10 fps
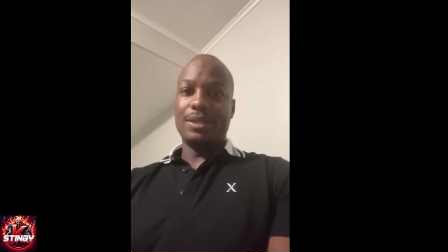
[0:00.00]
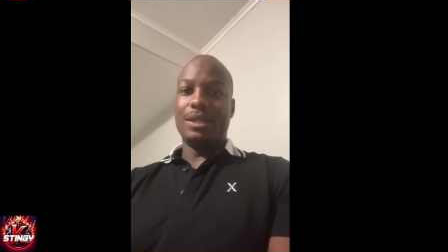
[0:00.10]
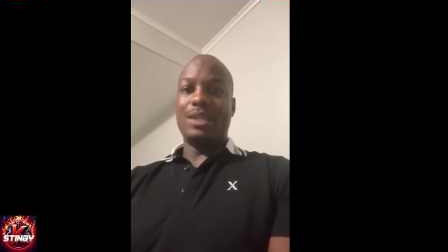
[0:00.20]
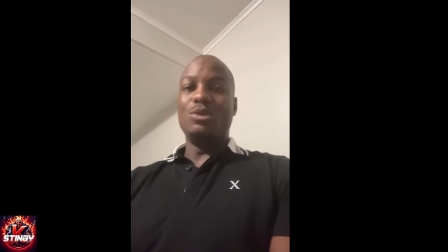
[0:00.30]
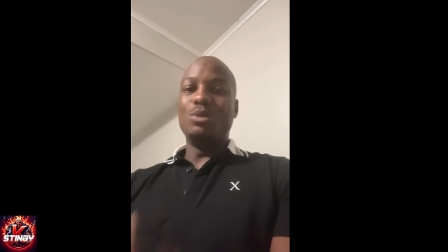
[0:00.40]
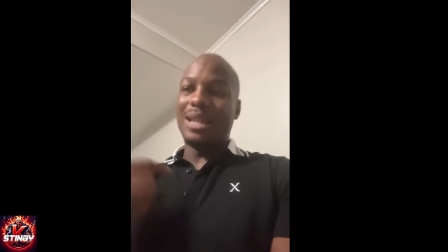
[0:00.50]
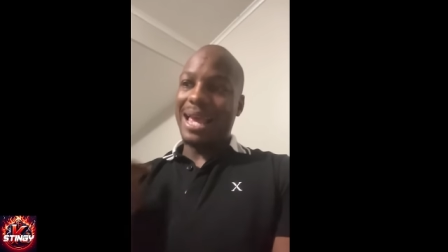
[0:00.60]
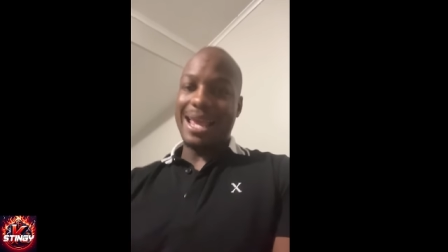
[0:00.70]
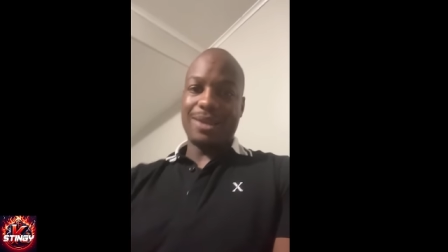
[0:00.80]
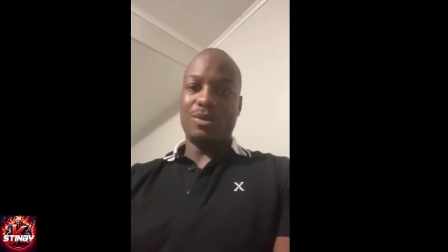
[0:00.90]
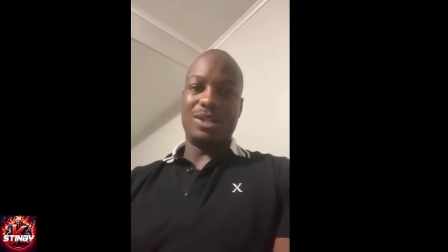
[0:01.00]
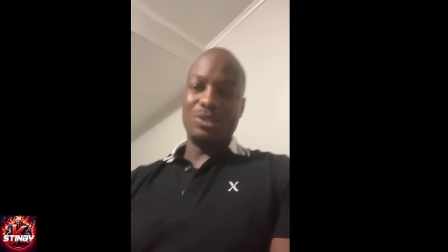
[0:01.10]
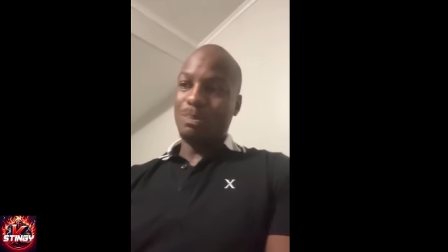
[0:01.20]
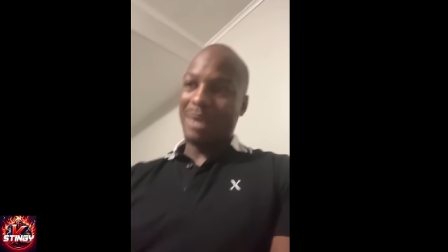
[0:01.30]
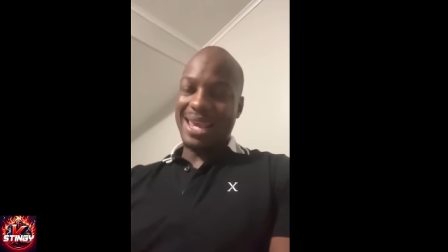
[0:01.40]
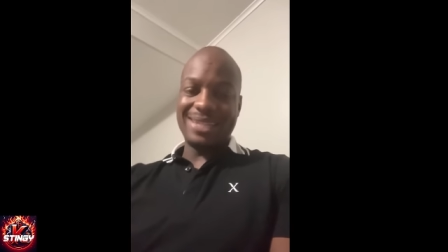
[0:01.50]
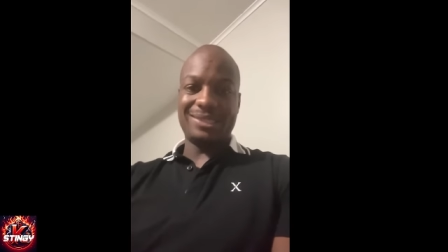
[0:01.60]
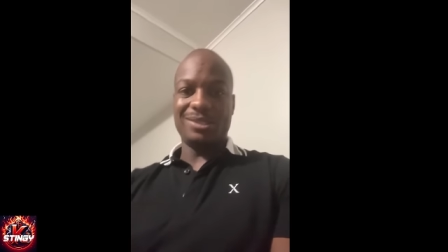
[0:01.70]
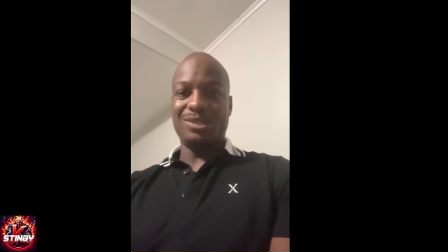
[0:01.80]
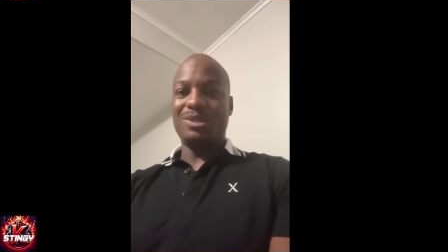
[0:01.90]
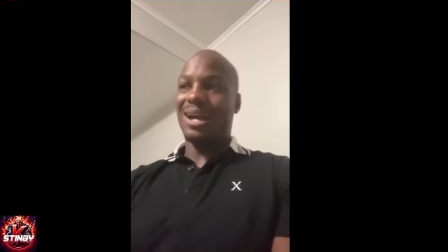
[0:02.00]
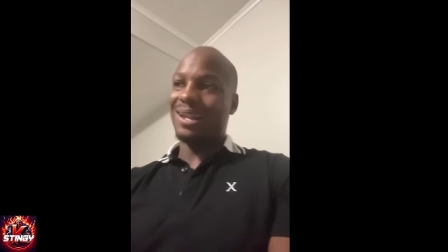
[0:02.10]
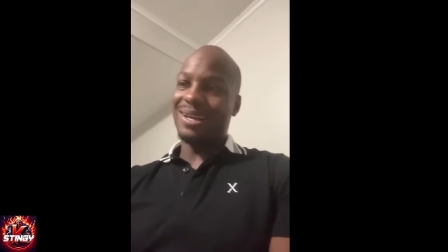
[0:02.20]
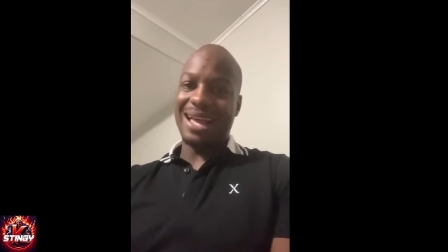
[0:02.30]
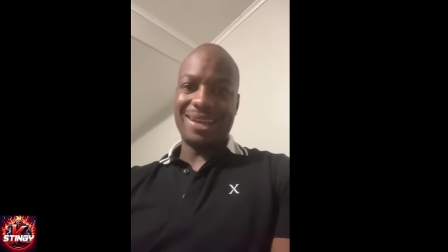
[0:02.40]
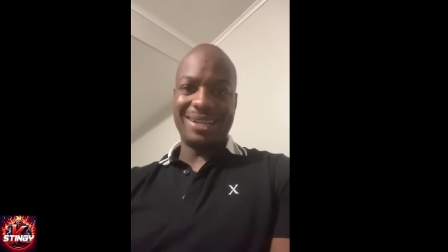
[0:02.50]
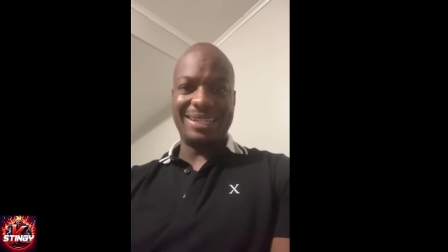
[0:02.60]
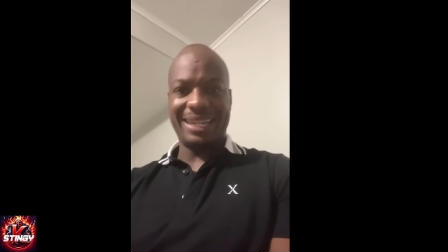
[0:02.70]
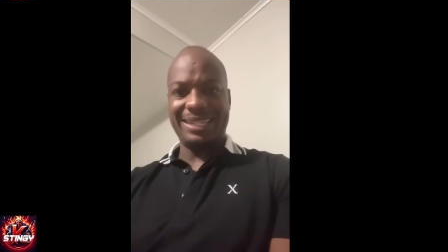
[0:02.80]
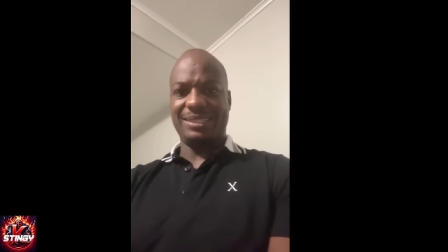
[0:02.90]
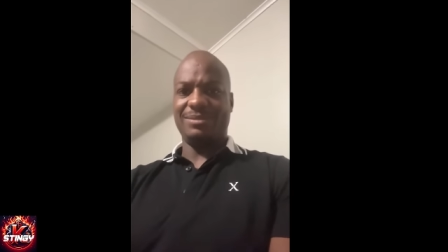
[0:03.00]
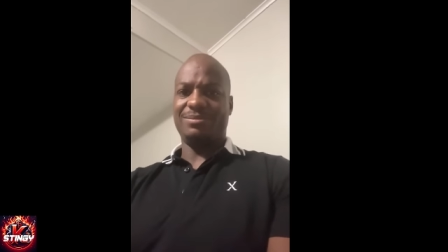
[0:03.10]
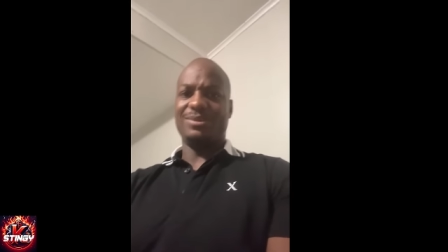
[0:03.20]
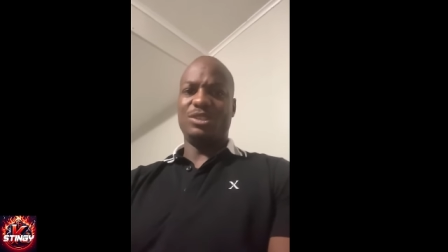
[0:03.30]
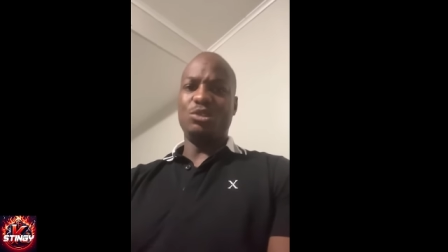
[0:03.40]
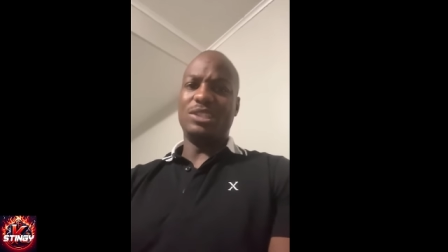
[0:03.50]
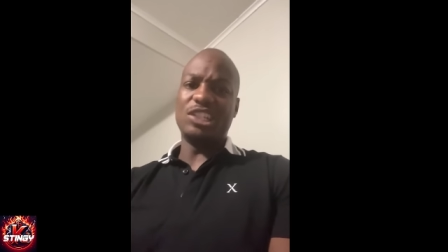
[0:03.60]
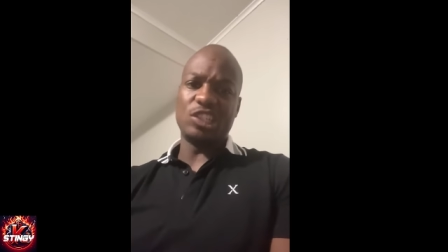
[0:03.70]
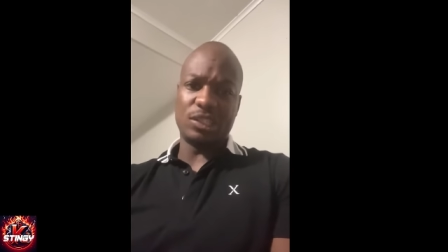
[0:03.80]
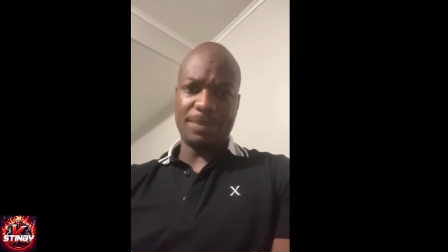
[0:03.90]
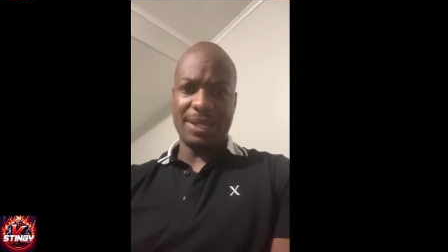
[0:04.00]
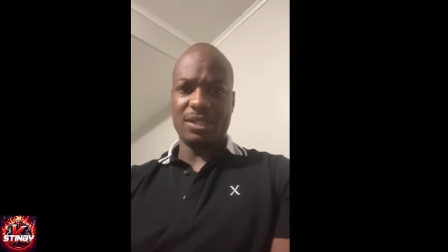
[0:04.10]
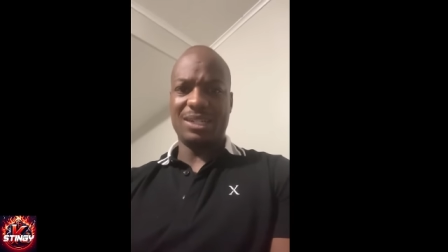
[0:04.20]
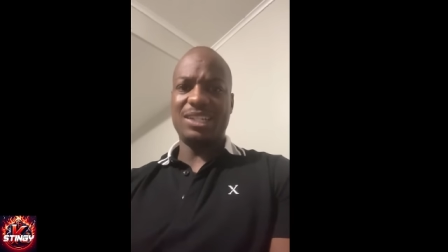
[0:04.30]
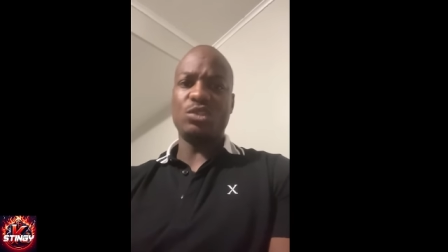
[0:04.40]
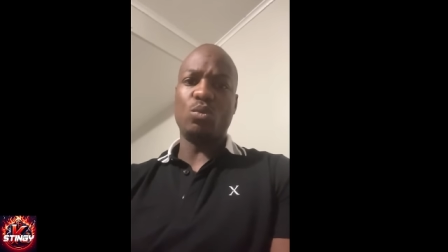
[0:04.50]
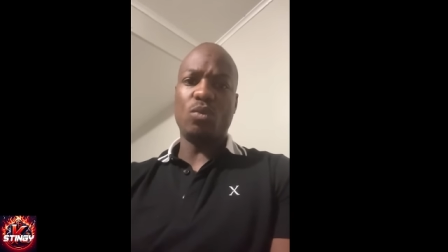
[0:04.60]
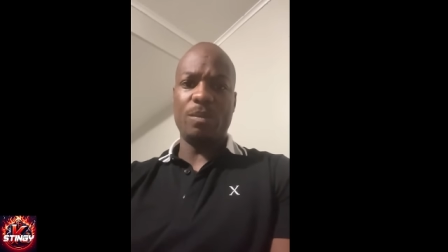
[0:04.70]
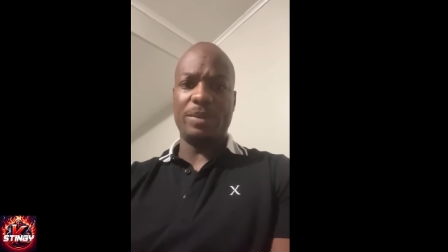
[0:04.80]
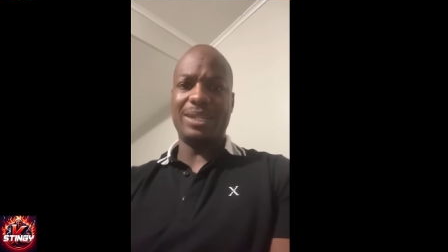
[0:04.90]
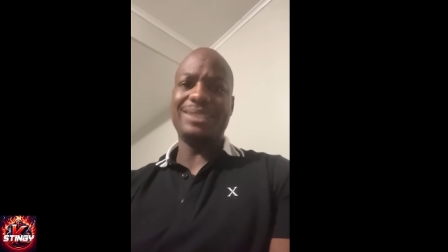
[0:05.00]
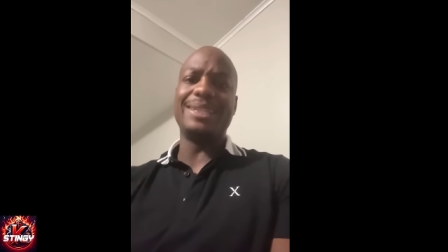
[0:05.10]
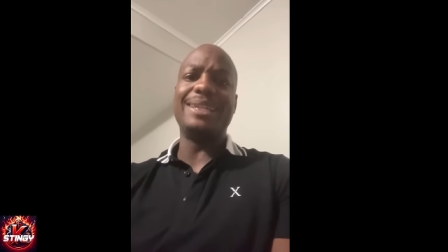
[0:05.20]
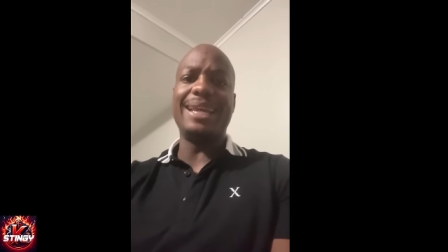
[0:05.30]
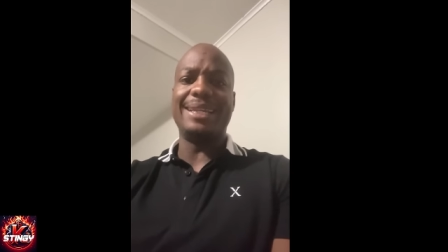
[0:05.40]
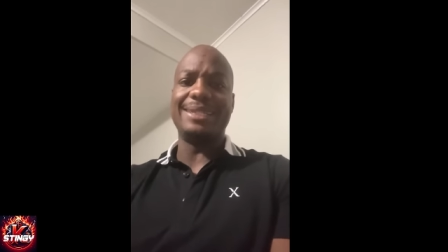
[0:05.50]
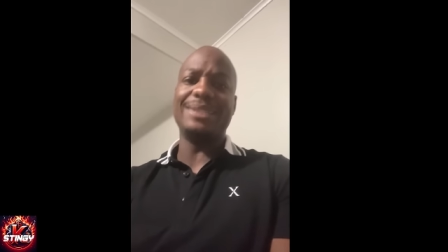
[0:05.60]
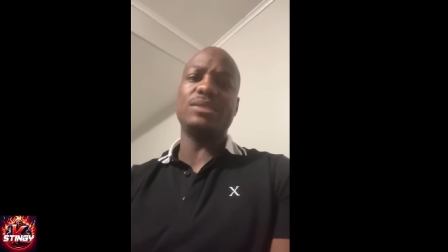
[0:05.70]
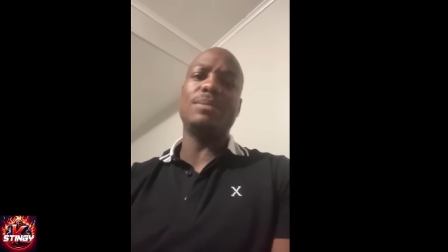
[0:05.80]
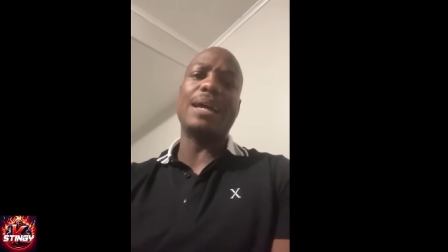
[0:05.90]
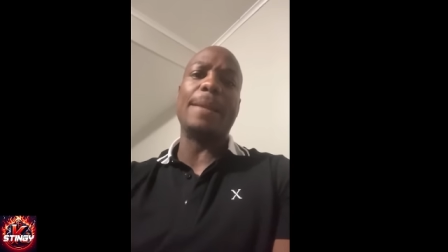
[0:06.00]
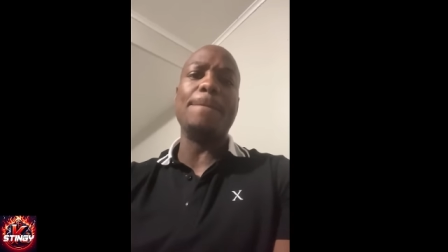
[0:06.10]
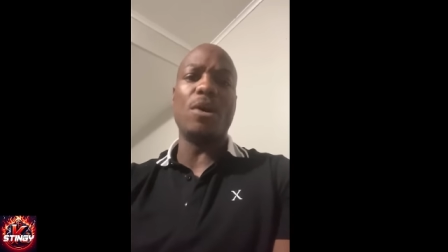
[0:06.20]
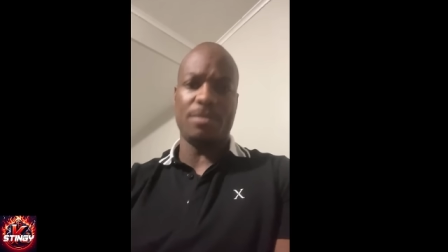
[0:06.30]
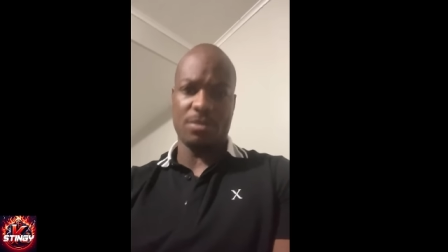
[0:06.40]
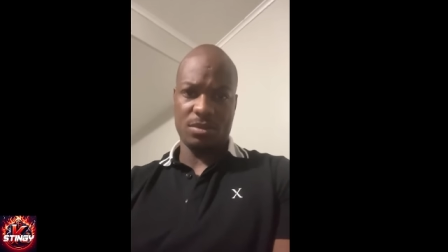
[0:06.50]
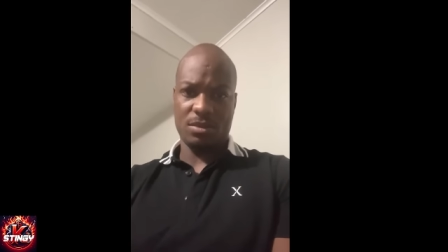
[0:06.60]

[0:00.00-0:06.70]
And you lying on her. You bashing her. You calling her out her name. You disrespecting her. That's a woman. That's a lady. That's somebody mama.